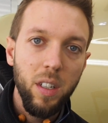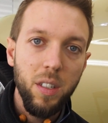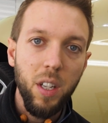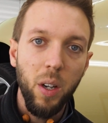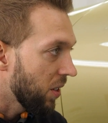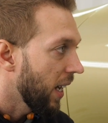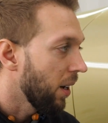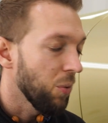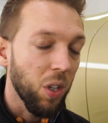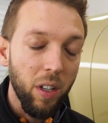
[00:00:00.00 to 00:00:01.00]
So now
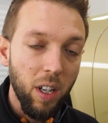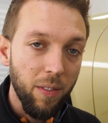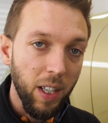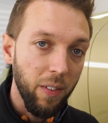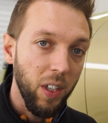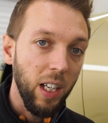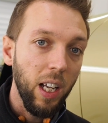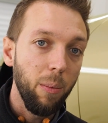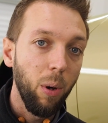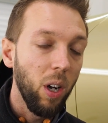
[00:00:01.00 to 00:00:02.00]
I'm just going over giving it a
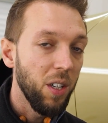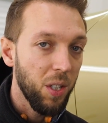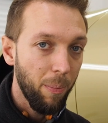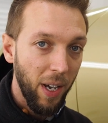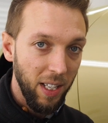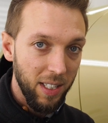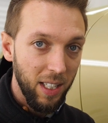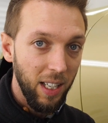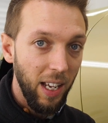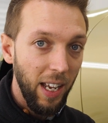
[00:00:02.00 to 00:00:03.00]
light polish. The paint is
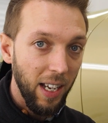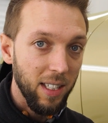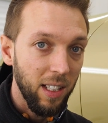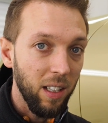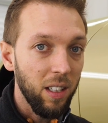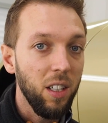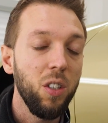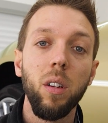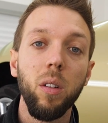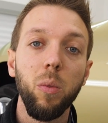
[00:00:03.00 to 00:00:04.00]
in excellent
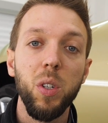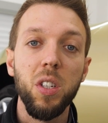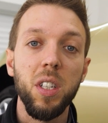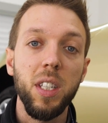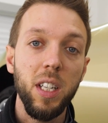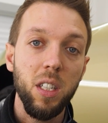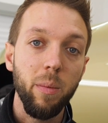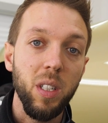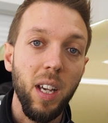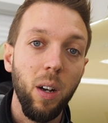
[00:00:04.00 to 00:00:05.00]
condition, which is a
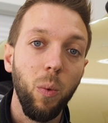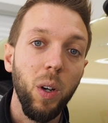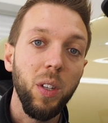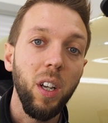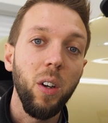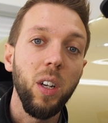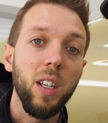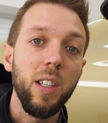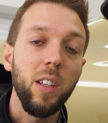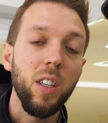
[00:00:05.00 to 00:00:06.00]
testament to how well the owner
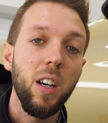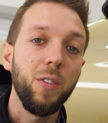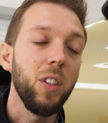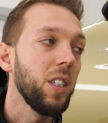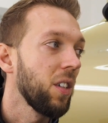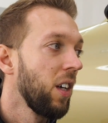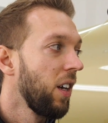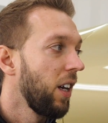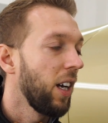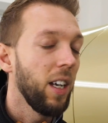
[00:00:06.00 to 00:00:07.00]
has looked after it.
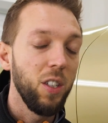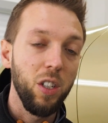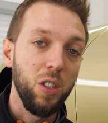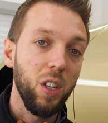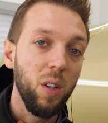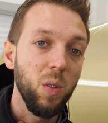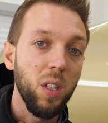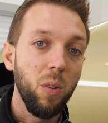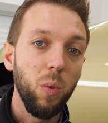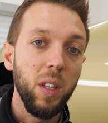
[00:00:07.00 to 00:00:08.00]
It just shows
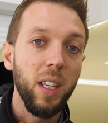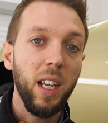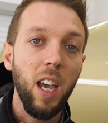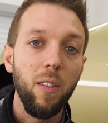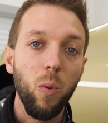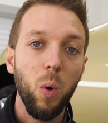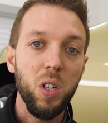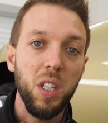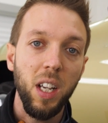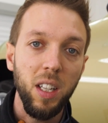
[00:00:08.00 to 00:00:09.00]
that with a careful
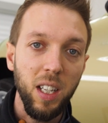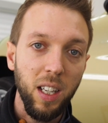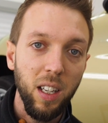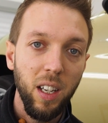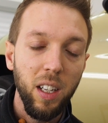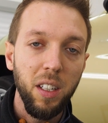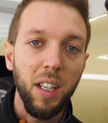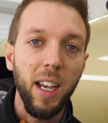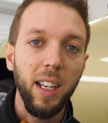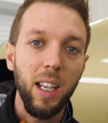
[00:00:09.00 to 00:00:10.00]
wash technique, you
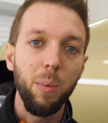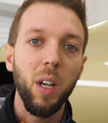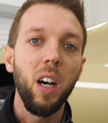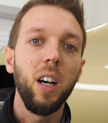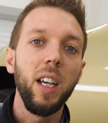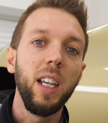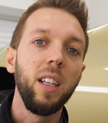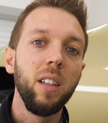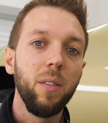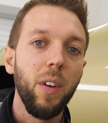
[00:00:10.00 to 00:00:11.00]
can keep the car
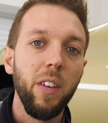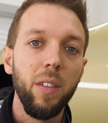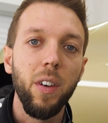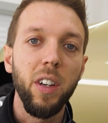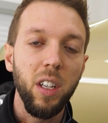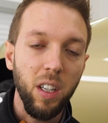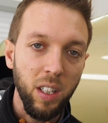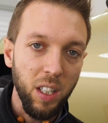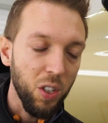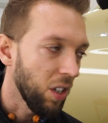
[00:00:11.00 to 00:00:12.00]
in very, very good
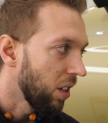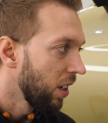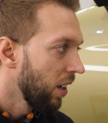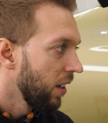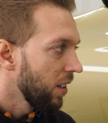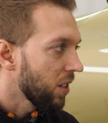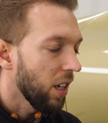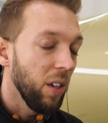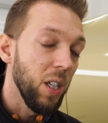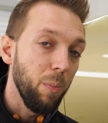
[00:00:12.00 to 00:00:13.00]
condition. So
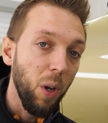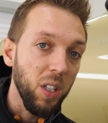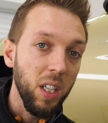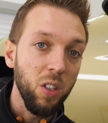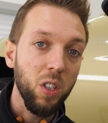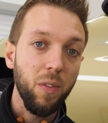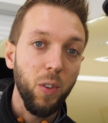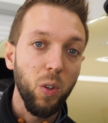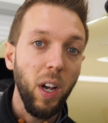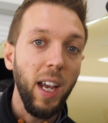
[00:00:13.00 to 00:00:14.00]
it's booked in just
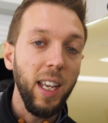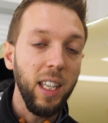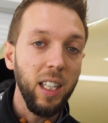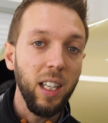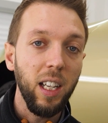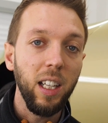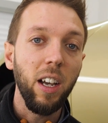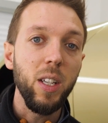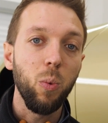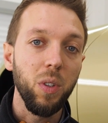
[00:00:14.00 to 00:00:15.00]
for a
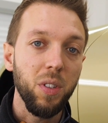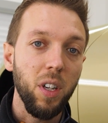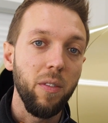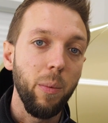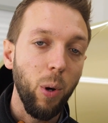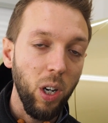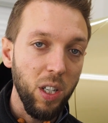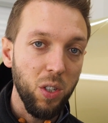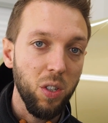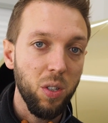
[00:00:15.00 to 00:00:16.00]
light once over
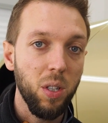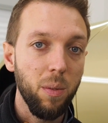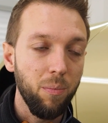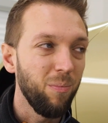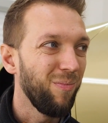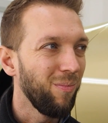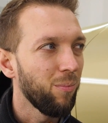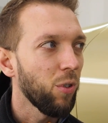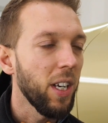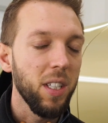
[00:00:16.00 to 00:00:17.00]
polish, just to
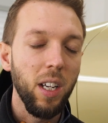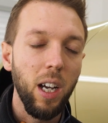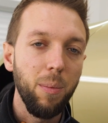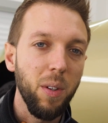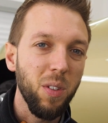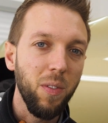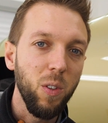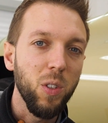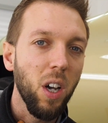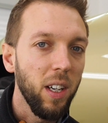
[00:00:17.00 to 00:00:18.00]
brighten it up. There's a
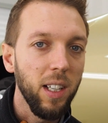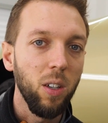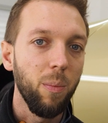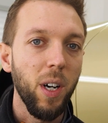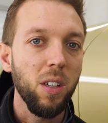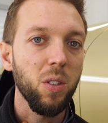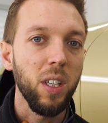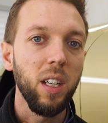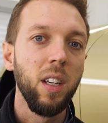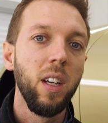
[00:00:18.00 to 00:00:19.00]
few tiny little marks
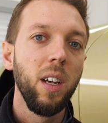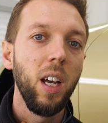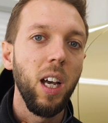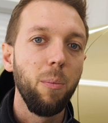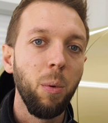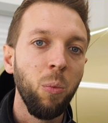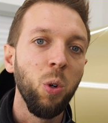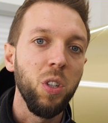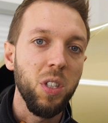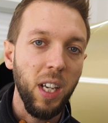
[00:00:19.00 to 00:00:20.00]
on it, but
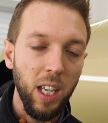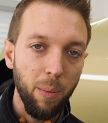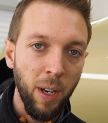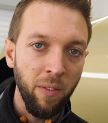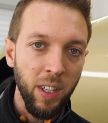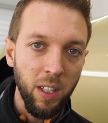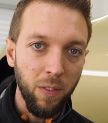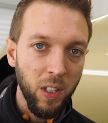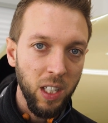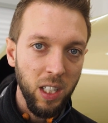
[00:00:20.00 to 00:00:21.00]
more just to get the paint ready
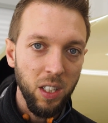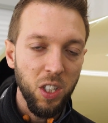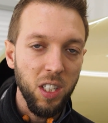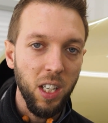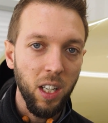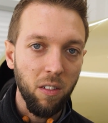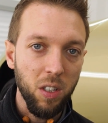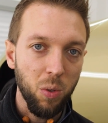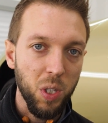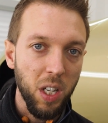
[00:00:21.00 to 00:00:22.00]
for the Gtechniq
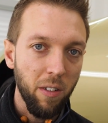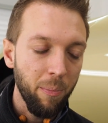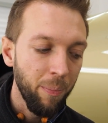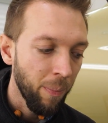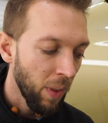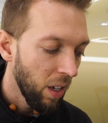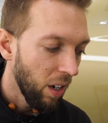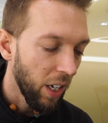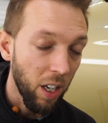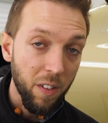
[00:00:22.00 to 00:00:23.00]
Crystal Serum.
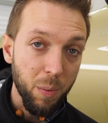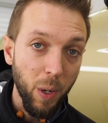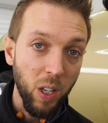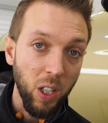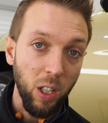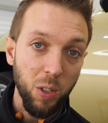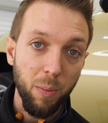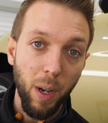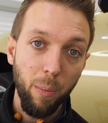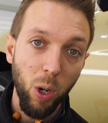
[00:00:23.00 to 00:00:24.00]
I know I've spoken a lot
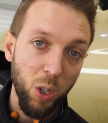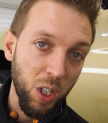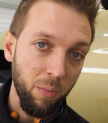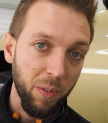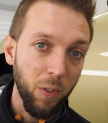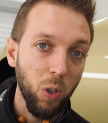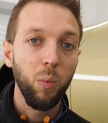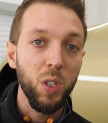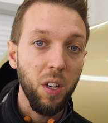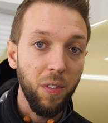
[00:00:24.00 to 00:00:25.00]
about polishing before,
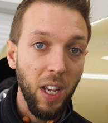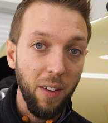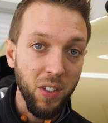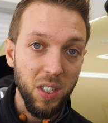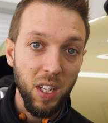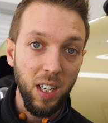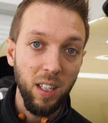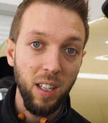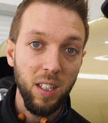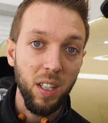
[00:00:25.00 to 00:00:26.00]
which if you haven't
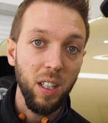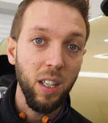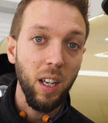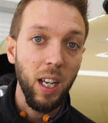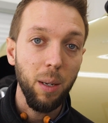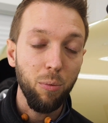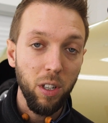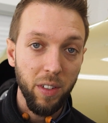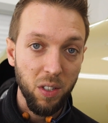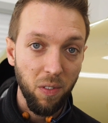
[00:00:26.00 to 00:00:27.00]
seen is in a
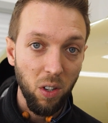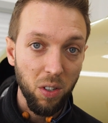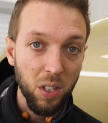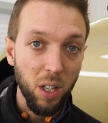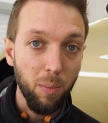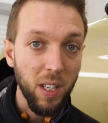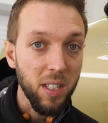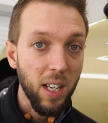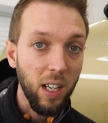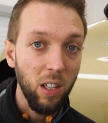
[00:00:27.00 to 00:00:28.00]
previous vlog, so
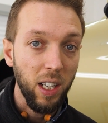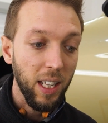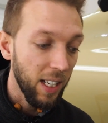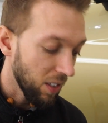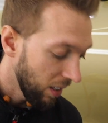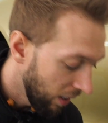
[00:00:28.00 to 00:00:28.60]
please take a look at that.